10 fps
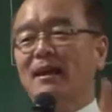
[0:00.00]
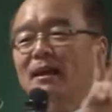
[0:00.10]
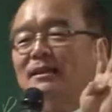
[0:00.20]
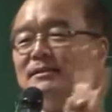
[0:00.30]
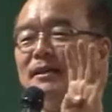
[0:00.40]

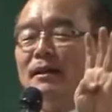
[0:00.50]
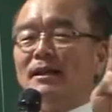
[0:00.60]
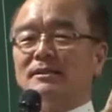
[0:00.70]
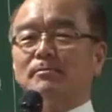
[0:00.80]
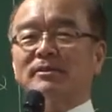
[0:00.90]
less and
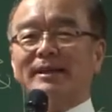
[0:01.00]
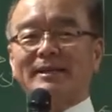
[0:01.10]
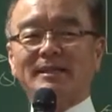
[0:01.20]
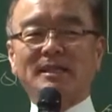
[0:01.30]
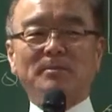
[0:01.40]
less
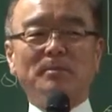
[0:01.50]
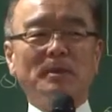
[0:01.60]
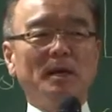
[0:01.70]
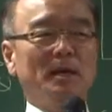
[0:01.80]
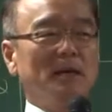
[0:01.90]
productive
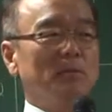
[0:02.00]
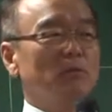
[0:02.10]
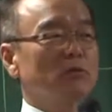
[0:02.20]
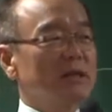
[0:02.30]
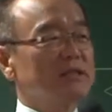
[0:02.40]

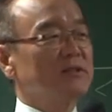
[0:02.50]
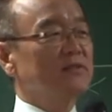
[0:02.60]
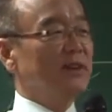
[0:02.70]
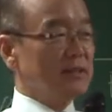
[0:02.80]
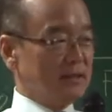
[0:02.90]
production
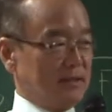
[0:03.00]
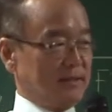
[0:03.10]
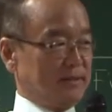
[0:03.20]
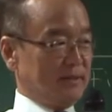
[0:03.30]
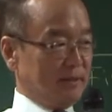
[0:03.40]

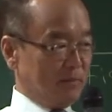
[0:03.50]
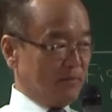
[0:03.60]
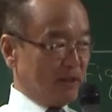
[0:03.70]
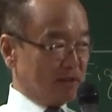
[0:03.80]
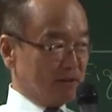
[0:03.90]
factors.
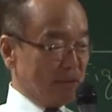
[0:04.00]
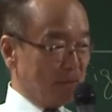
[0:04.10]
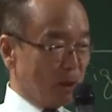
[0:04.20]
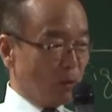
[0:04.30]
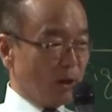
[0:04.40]
Factor
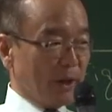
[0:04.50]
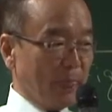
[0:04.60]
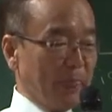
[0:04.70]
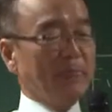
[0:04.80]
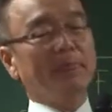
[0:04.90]
number
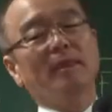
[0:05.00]
one.